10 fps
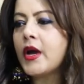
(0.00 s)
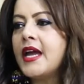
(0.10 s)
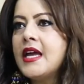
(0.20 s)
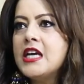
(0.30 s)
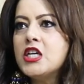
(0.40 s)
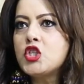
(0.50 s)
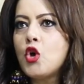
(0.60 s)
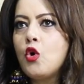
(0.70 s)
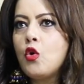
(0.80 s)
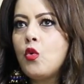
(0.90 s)
Okay.
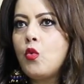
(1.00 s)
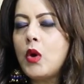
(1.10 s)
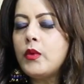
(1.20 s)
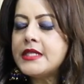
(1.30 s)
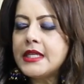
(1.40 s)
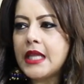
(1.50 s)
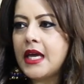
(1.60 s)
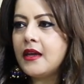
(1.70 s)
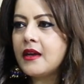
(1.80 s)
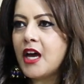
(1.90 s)
So what was it
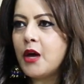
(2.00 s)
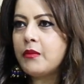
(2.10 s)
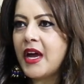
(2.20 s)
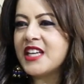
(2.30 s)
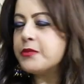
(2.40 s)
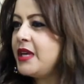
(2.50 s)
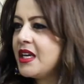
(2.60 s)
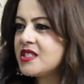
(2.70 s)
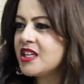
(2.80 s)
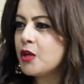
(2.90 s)
like, I guess,
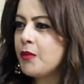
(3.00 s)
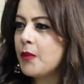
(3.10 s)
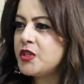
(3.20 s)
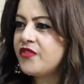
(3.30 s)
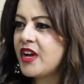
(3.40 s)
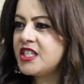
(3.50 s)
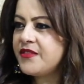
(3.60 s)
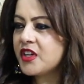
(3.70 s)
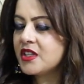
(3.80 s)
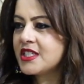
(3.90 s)
being a single mom? Did you find
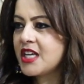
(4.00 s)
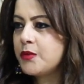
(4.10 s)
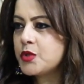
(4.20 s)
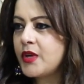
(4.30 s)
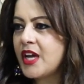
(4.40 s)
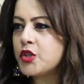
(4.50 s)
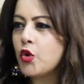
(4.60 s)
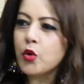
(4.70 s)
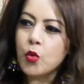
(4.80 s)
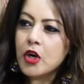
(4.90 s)
it difficult at times when you had to
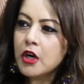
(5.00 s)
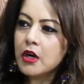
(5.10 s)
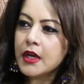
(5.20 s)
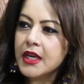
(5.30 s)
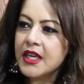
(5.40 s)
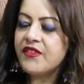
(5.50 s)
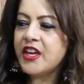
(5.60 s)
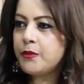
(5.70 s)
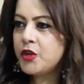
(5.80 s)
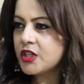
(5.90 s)
go to work and give
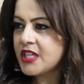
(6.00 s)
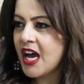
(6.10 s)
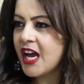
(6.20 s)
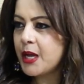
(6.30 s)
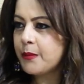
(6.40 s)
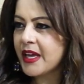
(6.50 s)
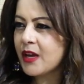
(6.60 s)
him your time?